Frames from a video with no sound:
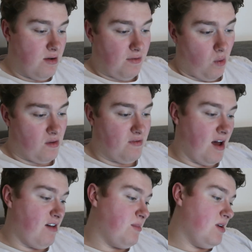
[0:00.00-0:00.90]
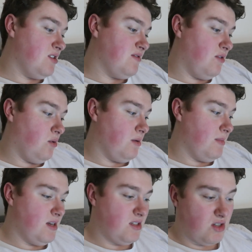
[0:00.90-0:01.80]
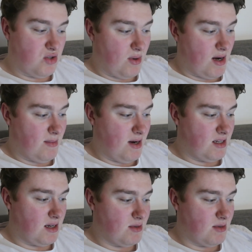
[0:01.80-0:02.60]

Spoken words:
45 minutes, 40 minutes and 20 minutes.